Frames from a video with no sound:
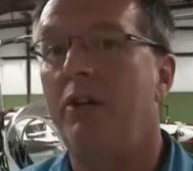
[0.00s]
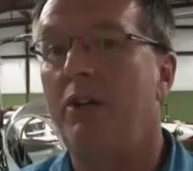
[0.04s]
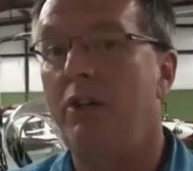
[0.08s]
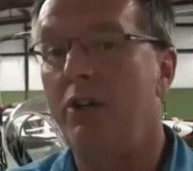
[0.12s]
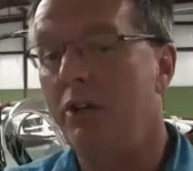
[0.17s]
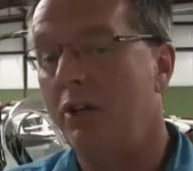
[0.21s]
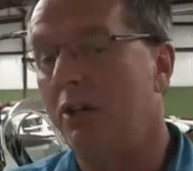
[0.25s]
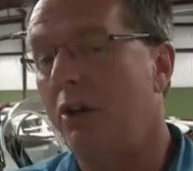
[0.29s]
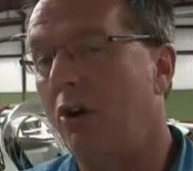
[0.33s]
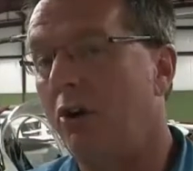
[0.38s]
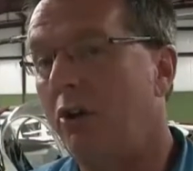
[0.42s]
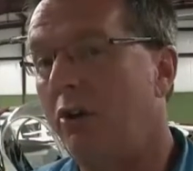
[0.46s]
You
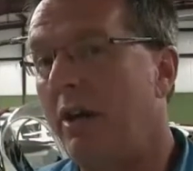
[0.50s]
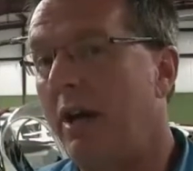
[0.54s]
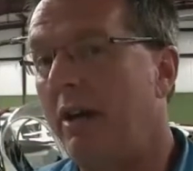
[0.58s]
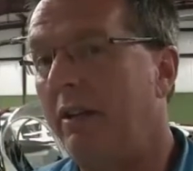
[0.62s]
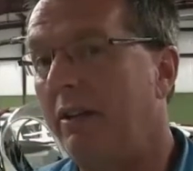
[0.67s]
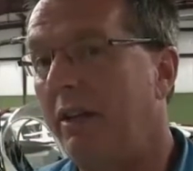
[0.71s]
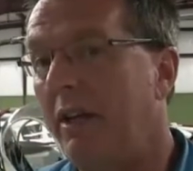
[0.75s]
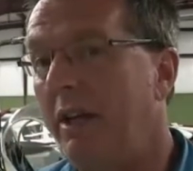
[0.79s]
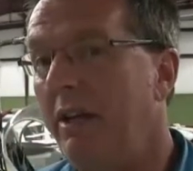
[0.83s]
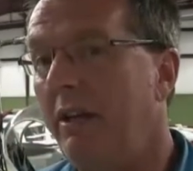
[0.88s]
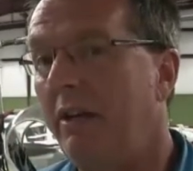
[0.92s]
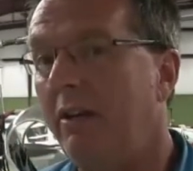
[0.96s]
can go to that
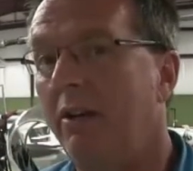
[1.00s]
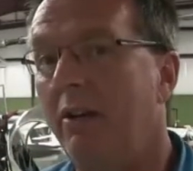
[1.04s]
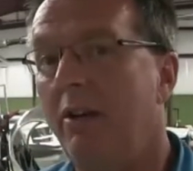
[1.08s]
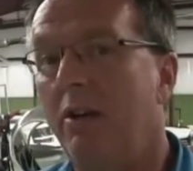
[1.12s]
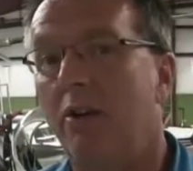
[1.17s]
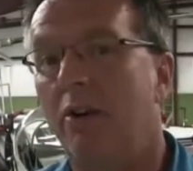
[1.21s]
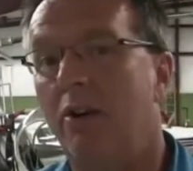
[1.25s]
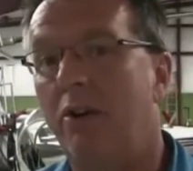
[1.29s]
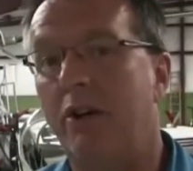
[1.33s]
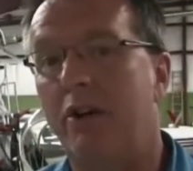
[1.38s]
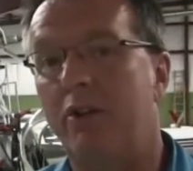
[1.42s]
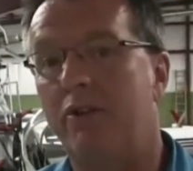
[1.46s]
link,
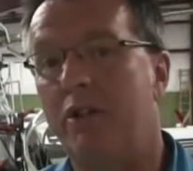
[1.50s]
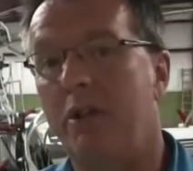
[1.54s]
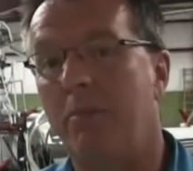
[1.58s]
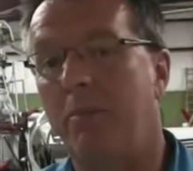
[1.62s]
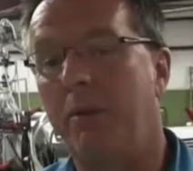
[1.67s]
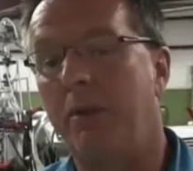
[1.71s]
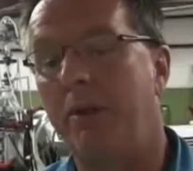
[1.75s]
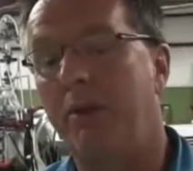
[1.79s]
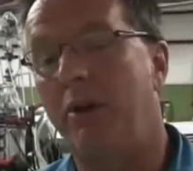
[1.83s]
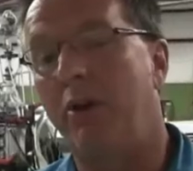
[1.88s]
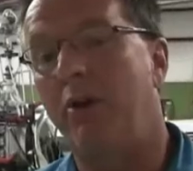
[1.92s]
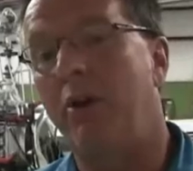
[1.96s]
or you can
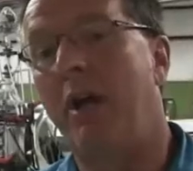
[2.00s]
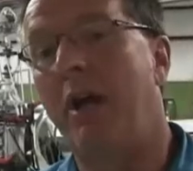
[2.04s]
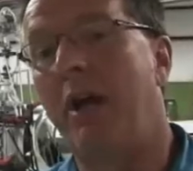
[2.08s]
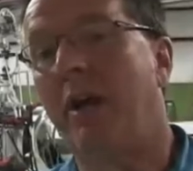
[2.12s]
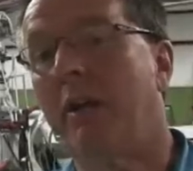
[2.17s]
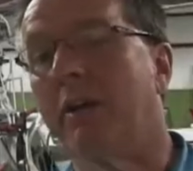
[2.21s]
simply go to